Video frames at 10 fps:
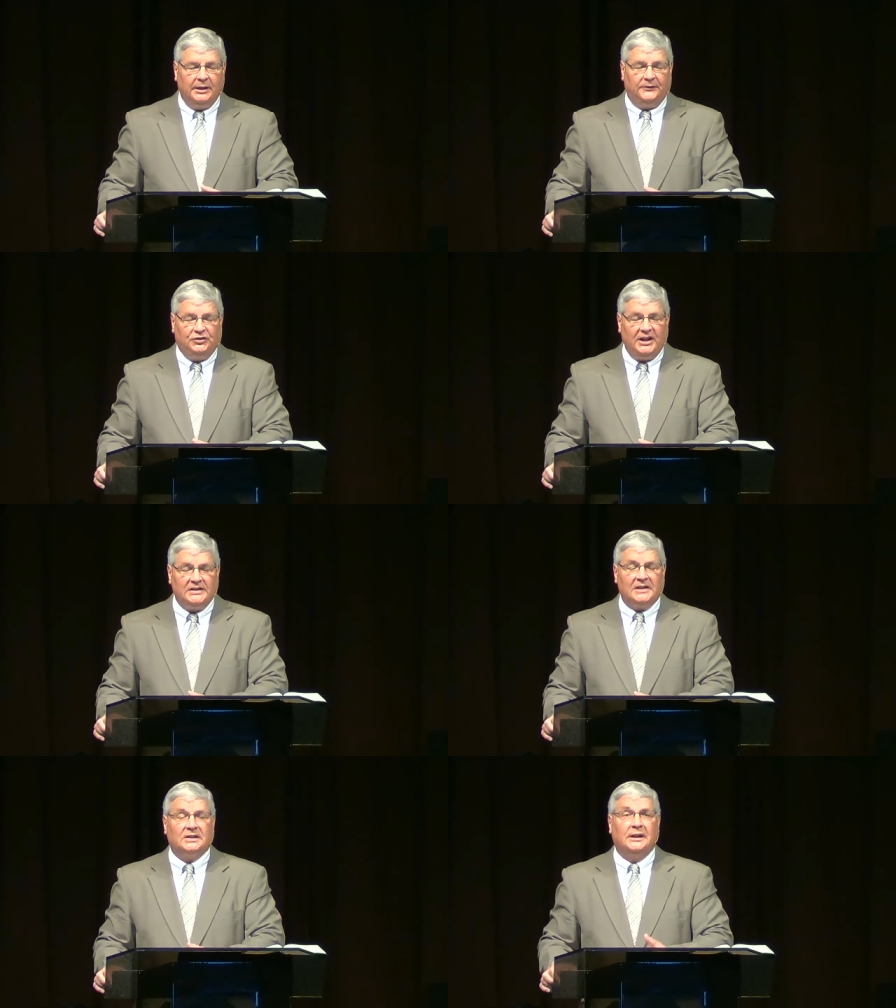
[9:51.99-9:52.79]
If
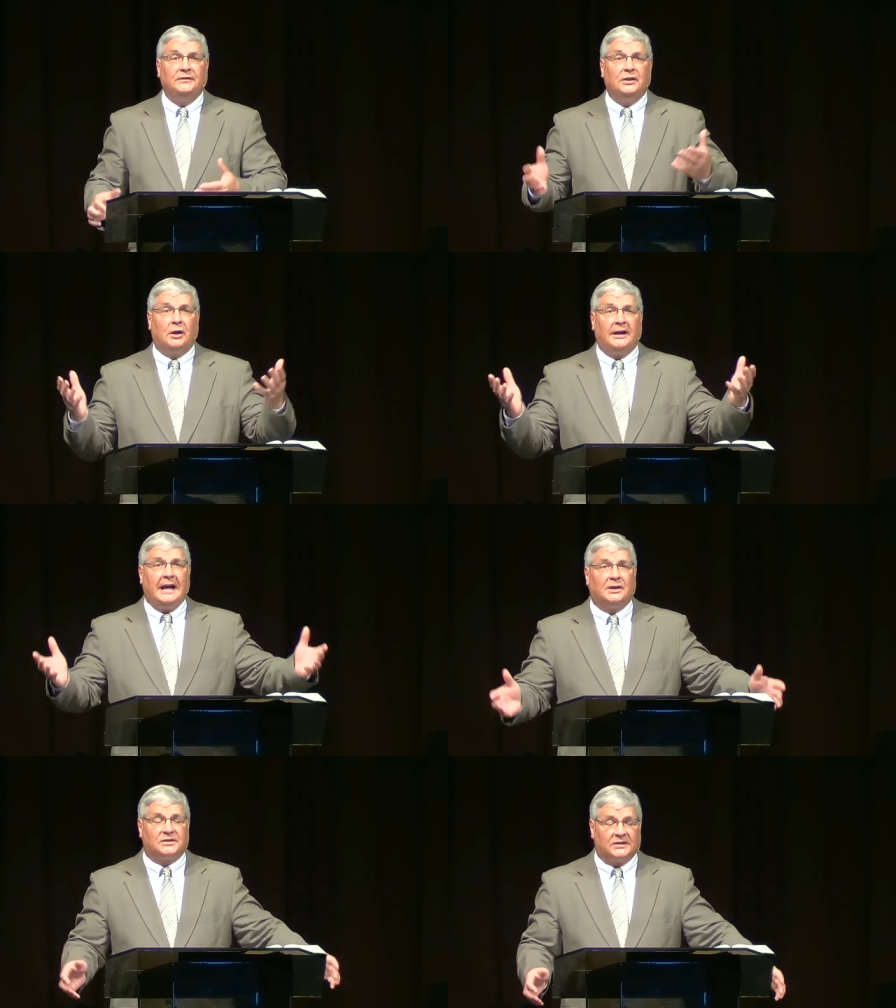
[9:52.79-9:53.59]
Jesus lived in our
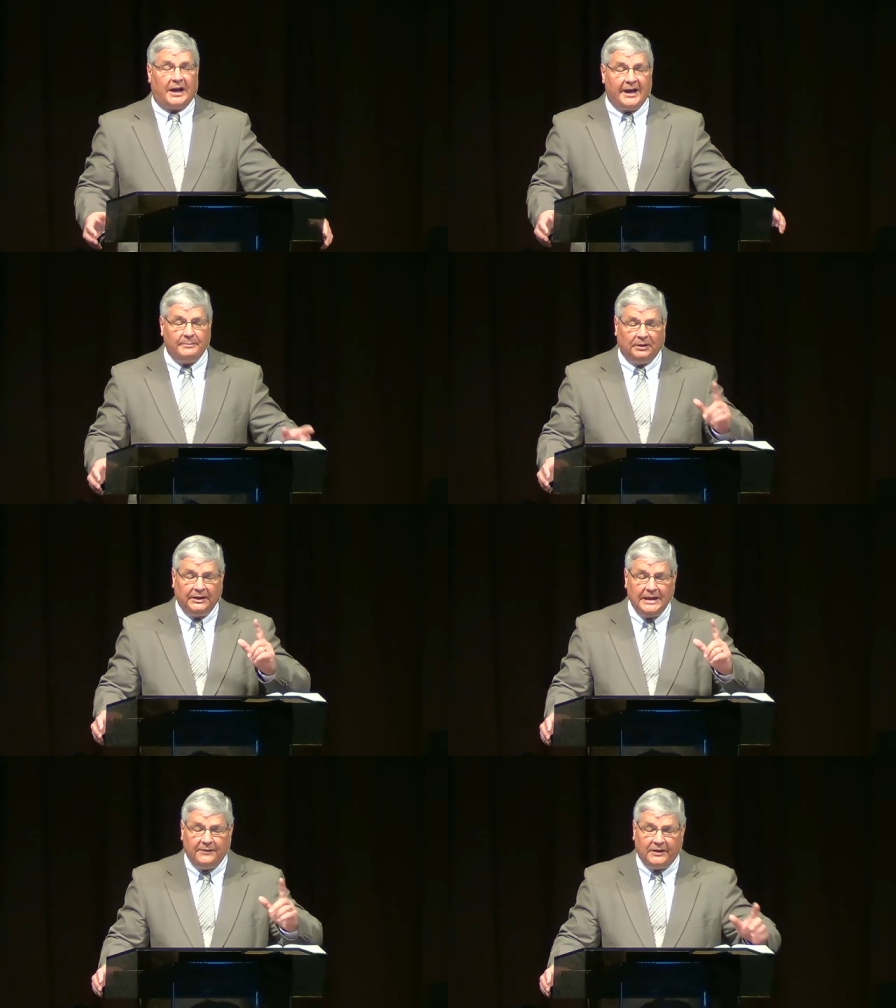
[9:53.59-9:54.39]
house, I
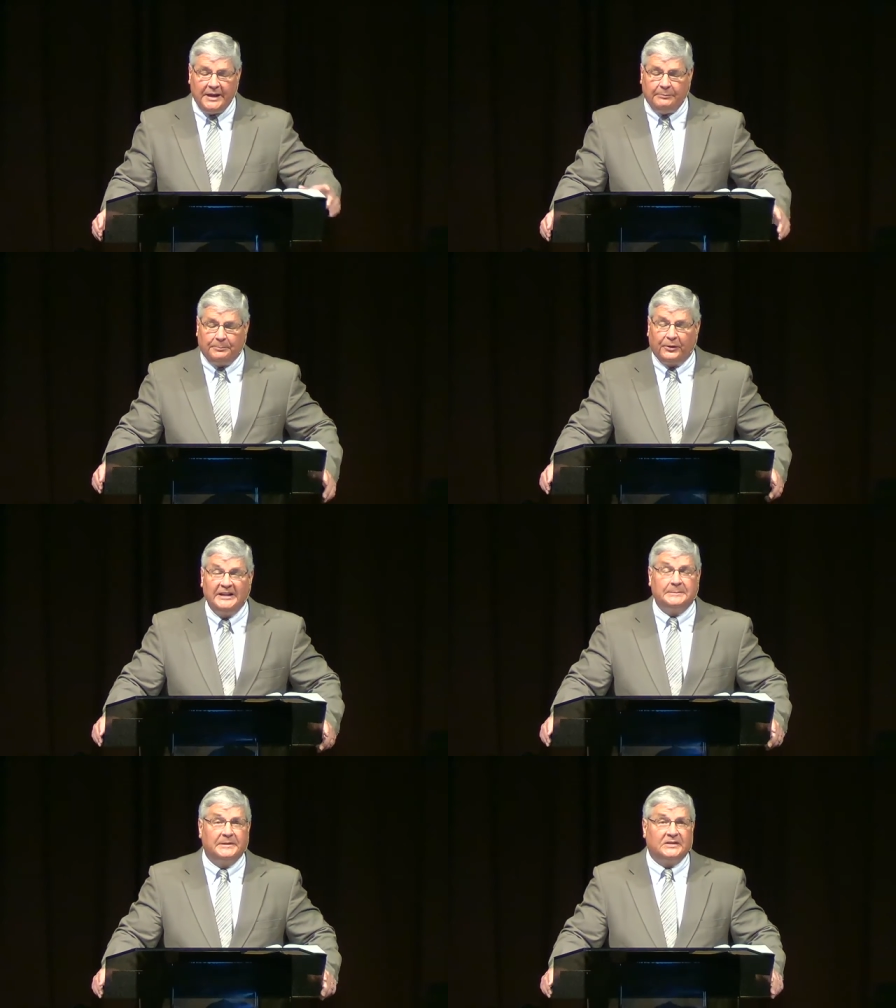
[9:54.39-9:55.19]
believe that he would
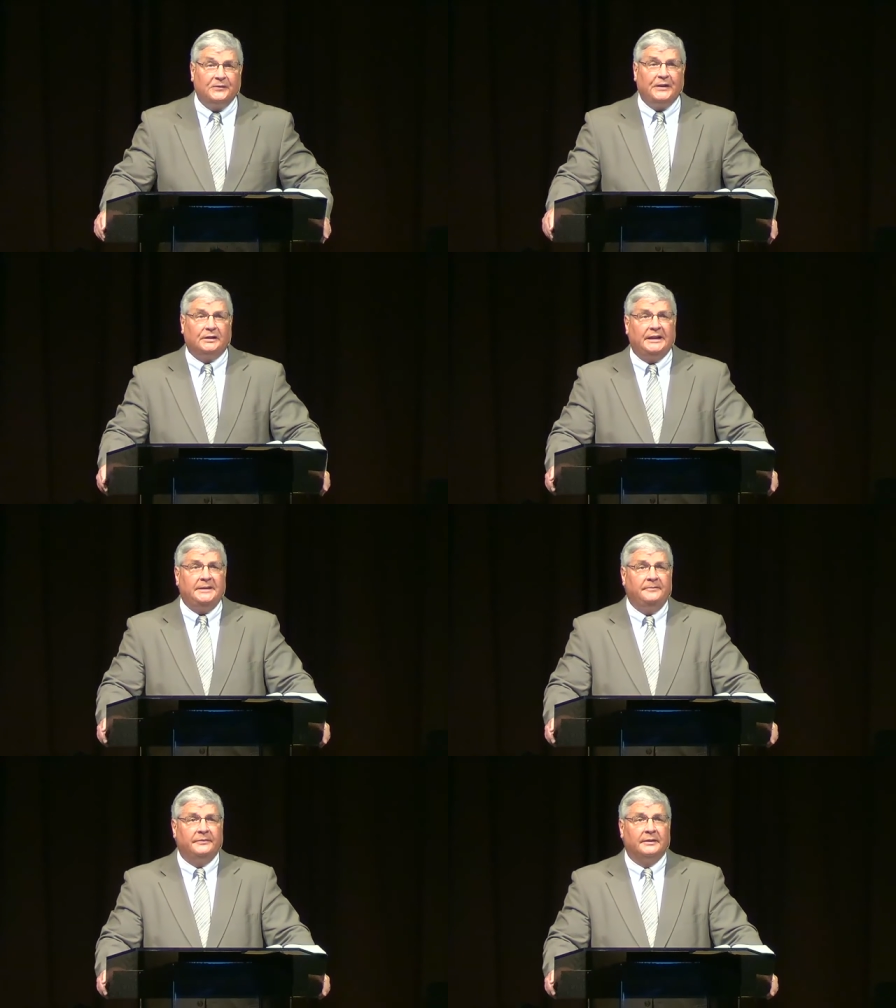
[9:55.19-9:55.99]
pray
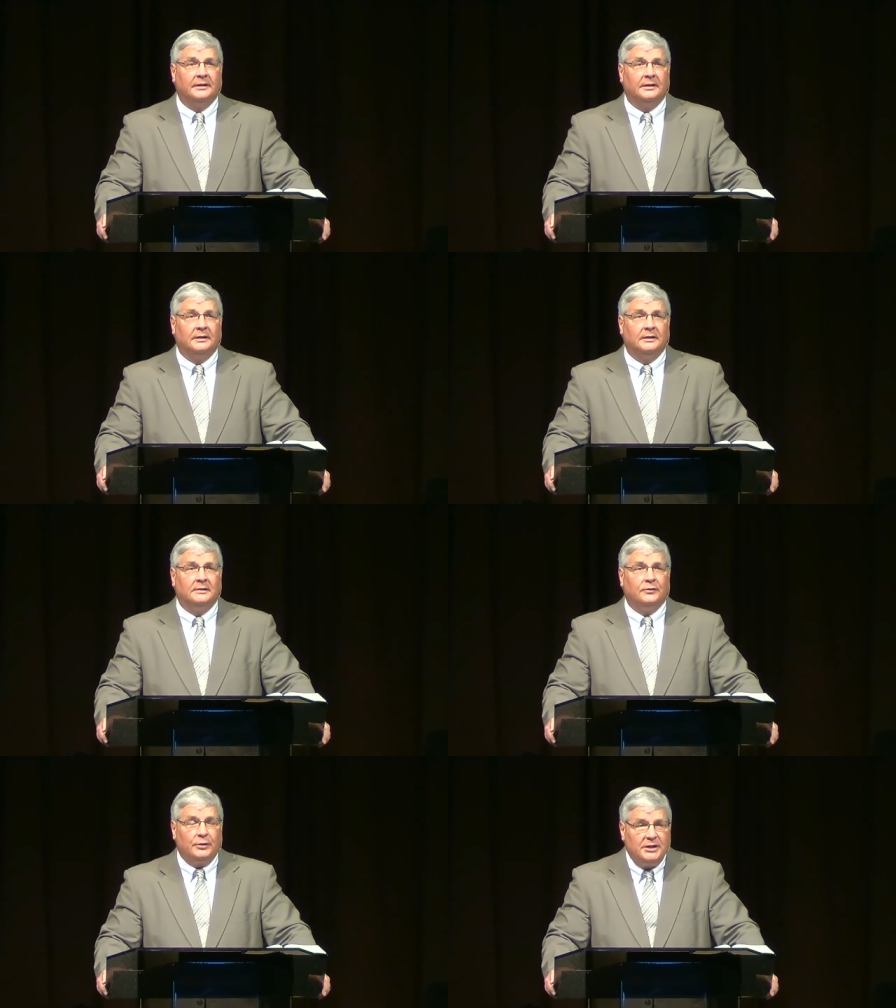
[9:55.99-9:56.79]
specifically
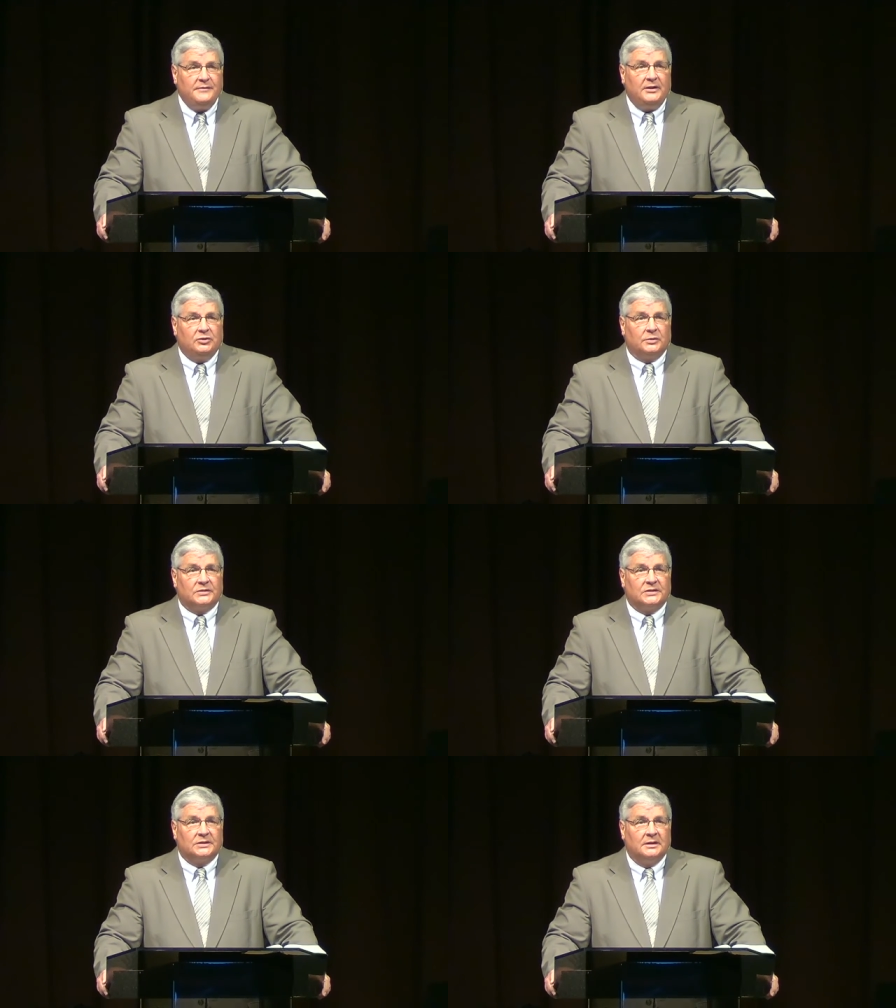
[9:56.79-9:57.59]
for
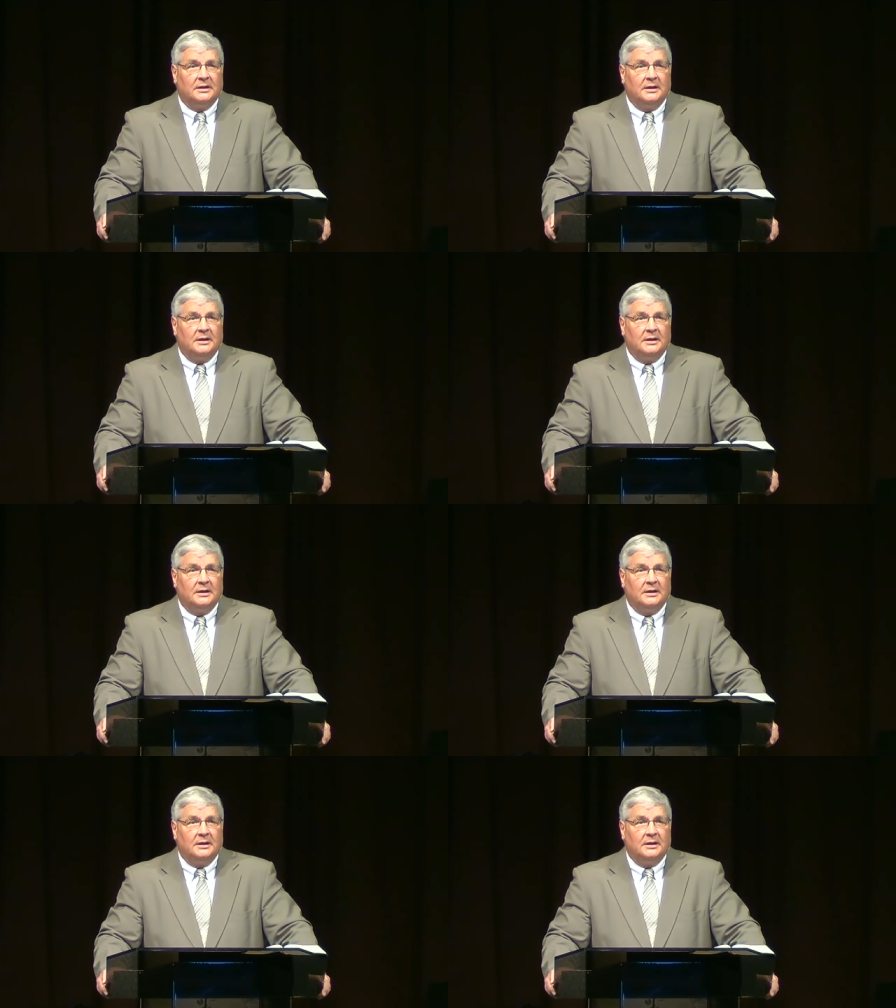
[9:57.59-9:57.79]
individuals.